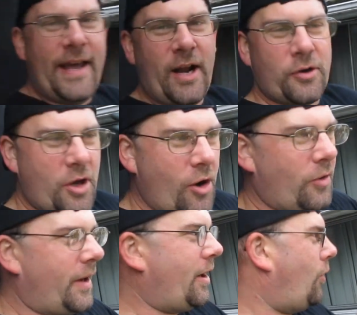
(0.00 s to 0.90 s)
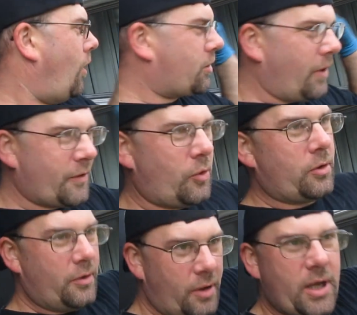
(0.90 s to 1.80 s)
And I'll go and I'll walk around the
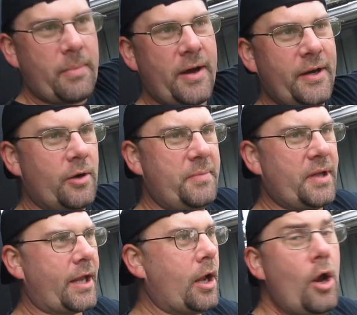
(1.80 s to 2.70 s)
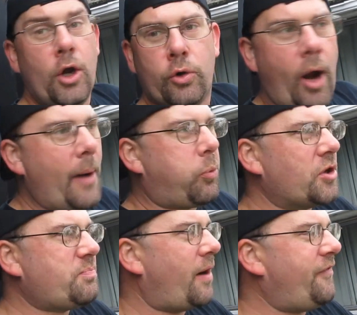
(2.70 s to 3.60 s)
corner and I'll come out here and be like, crap,
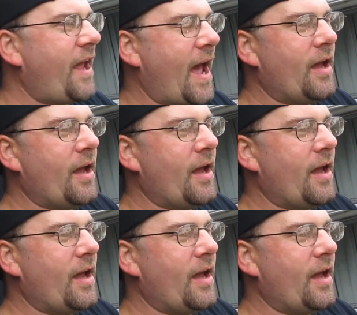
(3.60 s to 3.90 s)
where's Buffy